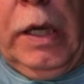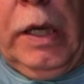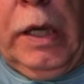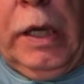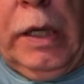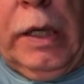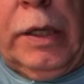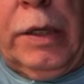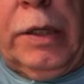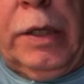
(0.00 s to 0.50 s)

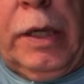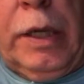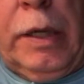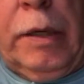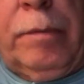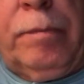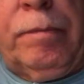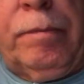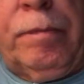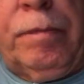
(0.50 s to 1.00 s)
and
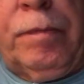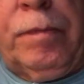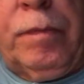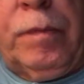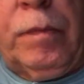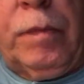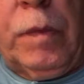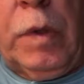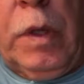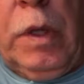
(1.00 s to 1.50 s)

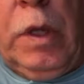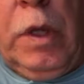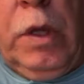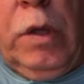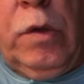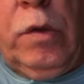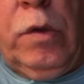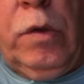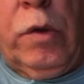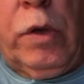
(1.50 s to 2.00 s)

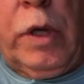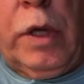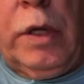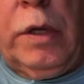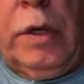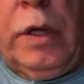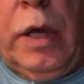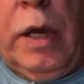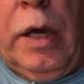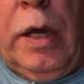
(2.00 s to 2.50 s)
you
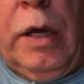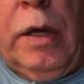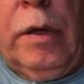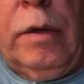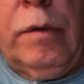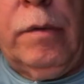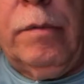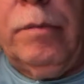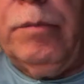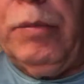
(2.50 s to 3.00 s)

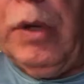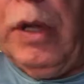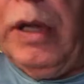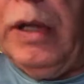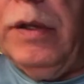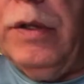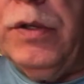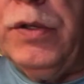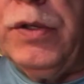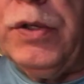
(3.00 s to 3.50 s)
can
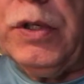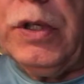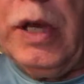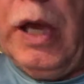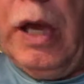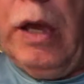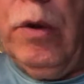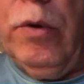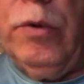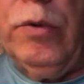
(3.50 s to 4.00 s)
play the
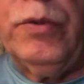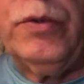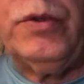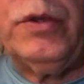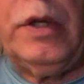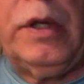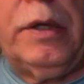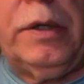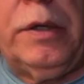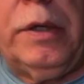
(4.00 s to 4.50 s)
scales
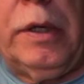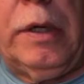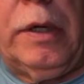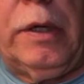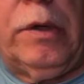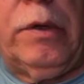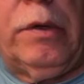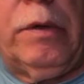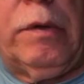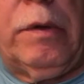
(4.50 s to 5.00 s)
that
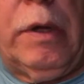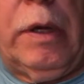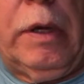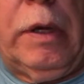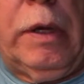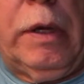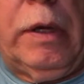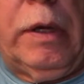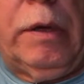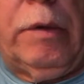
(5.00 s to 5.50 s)

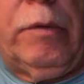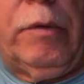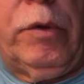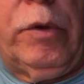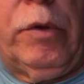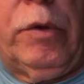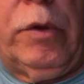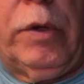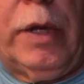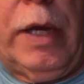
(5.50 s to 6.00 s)

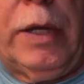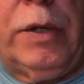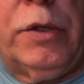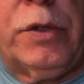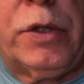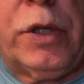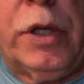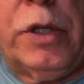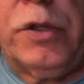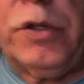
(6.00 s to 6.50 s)
you and I
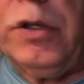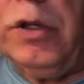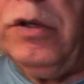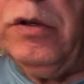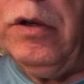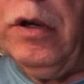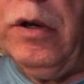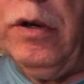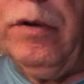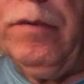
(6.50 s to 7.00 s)
discussed
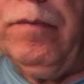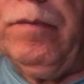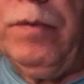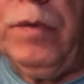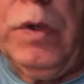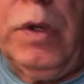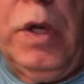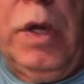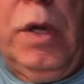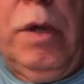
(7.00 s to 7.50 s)
in our
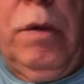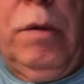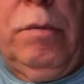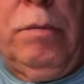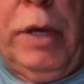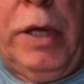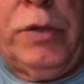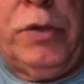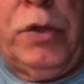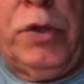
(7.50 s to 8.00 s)

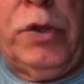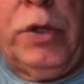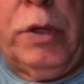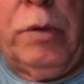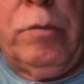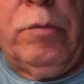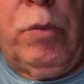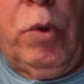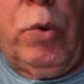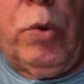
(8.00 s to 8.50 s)

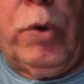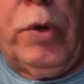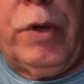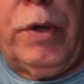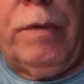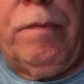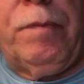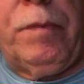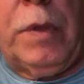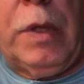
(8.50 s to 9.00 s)
messaging board.
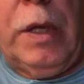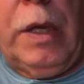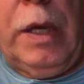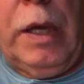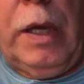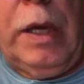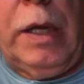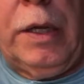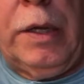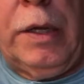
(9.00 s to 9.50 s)

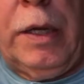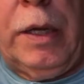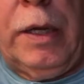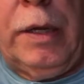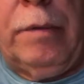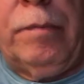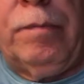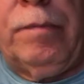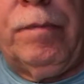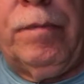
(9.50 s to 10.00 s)
And
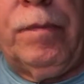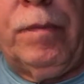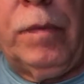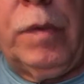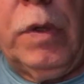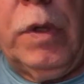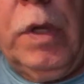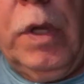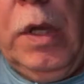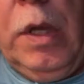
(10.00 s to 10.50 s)

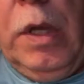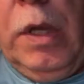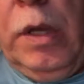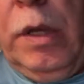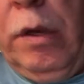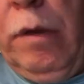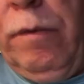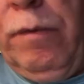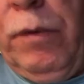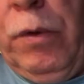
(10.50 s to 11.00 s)

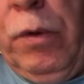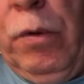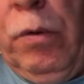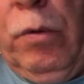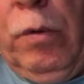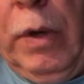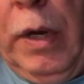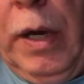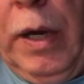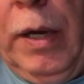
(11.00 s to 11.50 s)
if
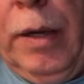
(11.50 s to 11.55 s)
you